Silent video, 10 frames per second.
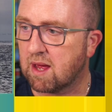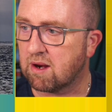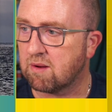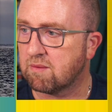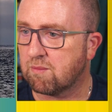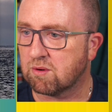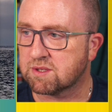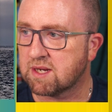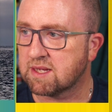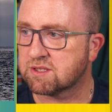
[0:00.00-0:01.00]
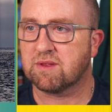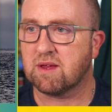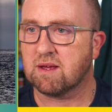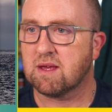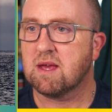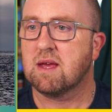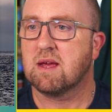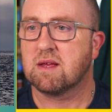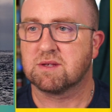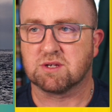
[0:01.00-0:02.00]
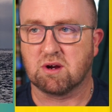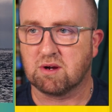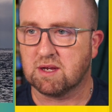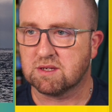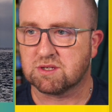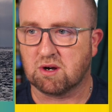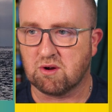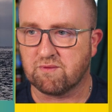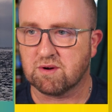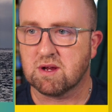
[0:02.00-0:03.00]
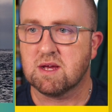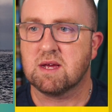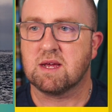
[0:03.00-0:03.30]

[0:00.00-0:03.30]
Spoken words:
not on. Here's everything. Sorry, start over.